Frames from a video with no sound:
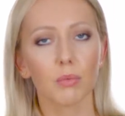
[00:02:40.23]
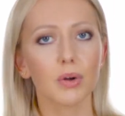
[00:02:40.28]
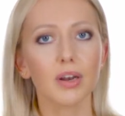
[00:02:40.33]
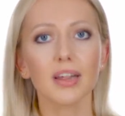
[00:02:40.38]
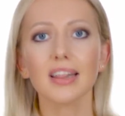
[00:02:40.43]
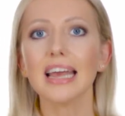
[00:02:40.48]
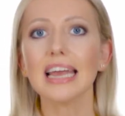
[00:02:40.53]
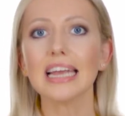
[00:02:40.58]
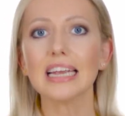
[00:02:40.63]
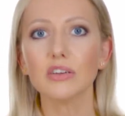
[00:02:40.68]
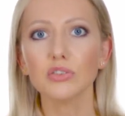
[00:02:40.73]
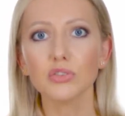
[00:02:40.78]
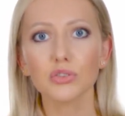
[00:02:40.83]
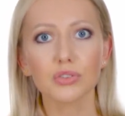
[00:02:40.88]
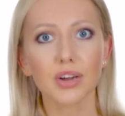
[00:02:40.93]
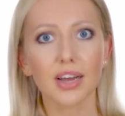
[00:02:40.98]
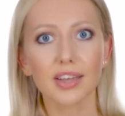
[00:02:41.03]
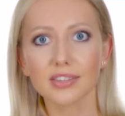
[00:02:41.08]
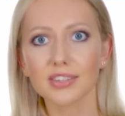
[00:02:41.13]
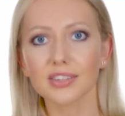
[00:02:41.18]
What are their
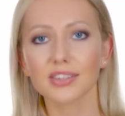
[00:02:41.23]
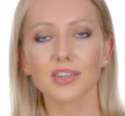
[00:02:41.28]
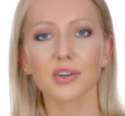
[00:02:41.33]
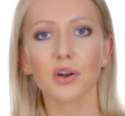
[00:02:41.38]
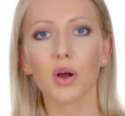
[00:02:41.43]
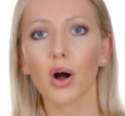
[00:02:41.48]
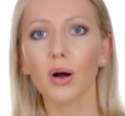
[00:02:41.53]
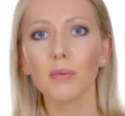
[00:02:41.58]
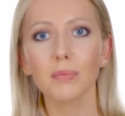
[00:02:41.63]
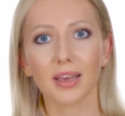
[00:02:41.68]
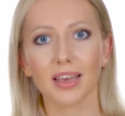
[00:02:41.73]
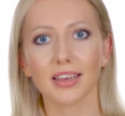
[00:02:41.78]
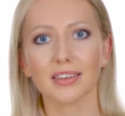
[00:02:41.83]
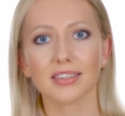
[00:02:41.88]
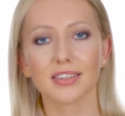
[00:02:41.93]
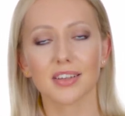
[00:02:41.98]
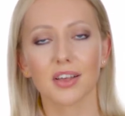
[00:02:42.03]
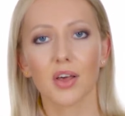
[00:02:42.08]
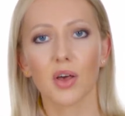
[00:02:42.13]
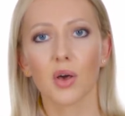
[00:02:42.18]
interests and
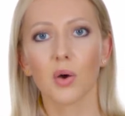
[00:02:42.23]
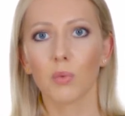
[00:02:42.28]
hobbies?